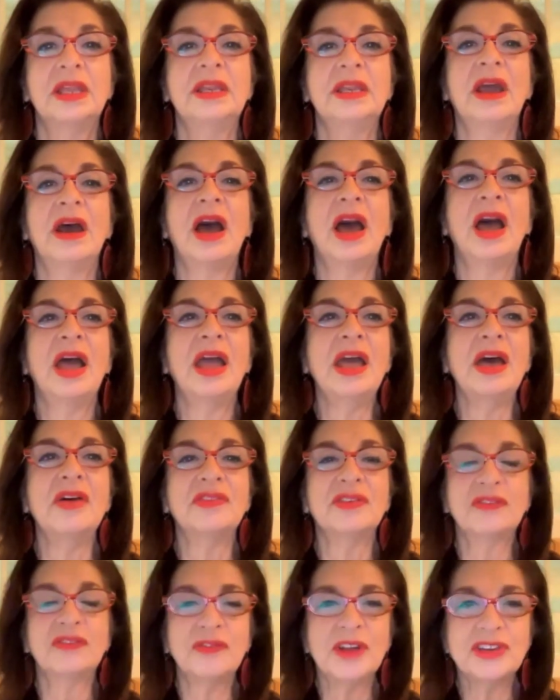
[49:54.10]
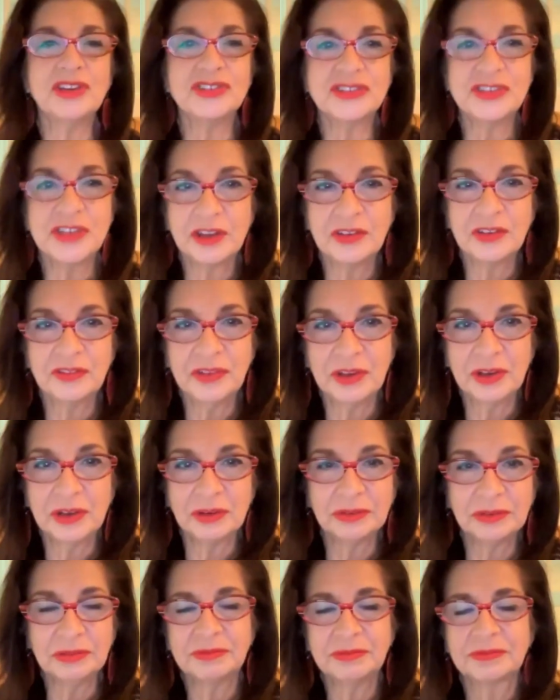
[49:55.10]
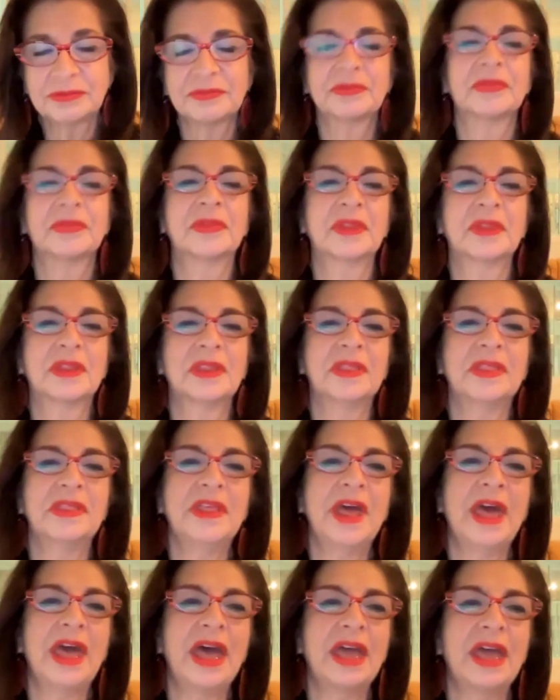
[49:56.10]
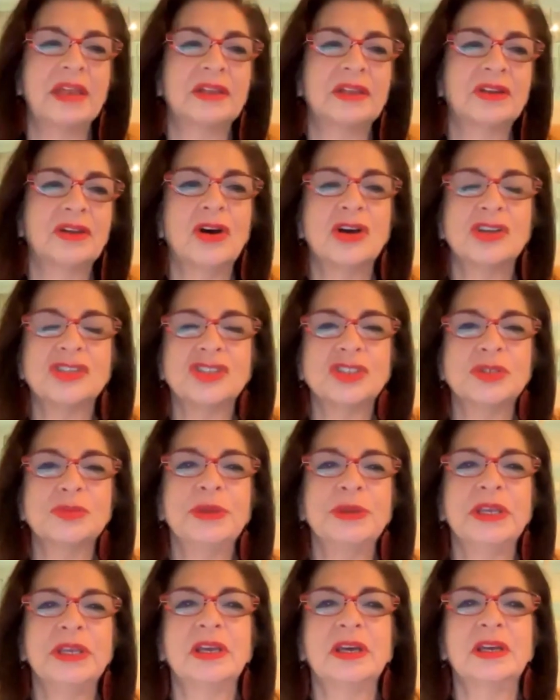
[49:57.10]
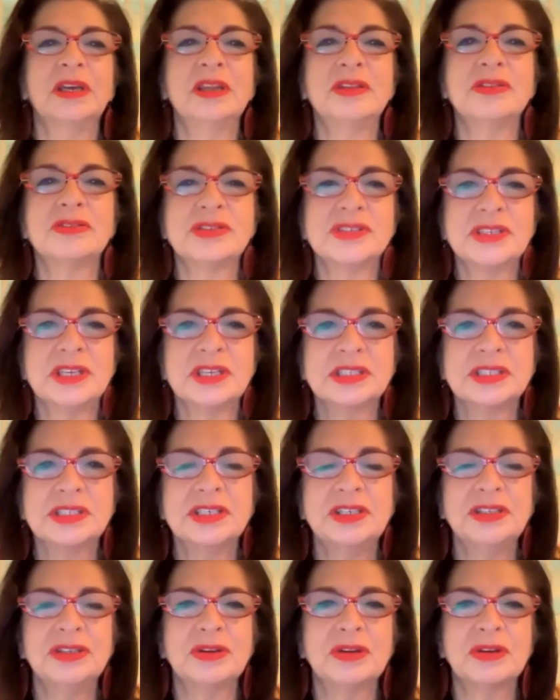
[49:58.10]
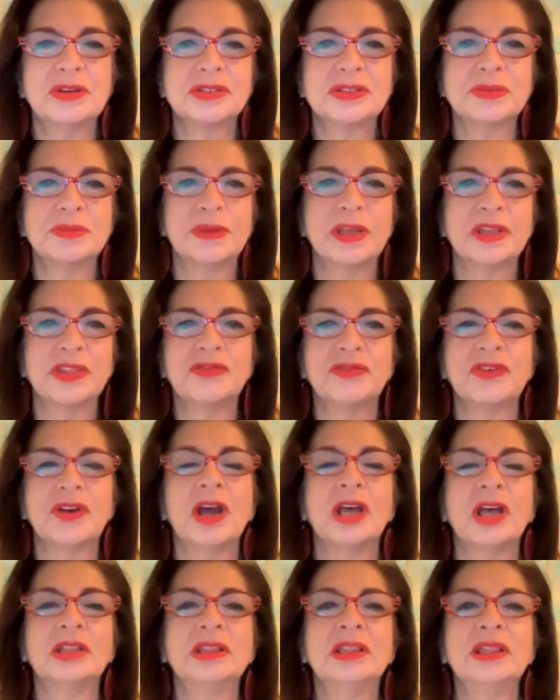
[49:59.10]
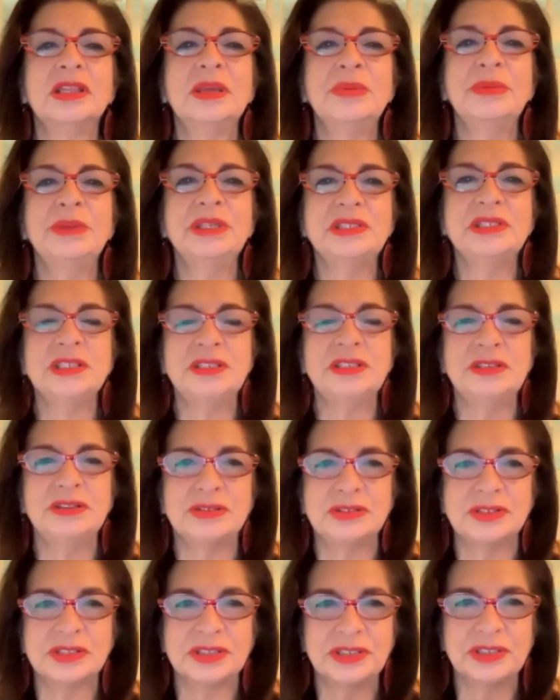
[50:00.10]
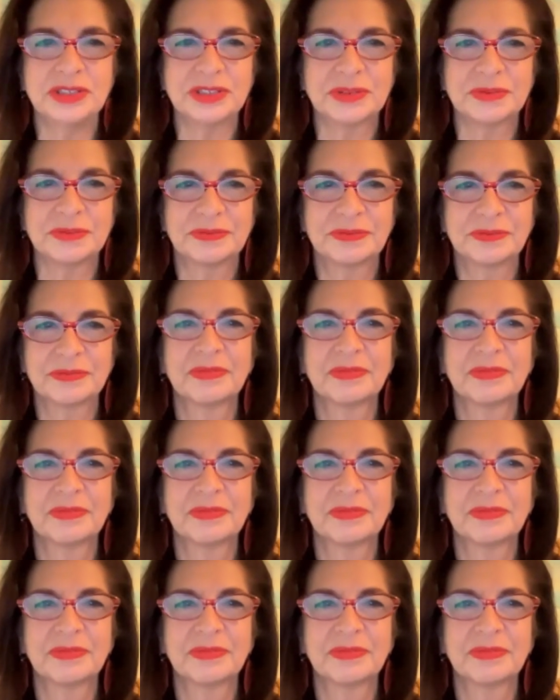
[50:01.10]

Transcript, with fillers: now, I have a French cell phone that costs me another 16 euros a month for unlimited usage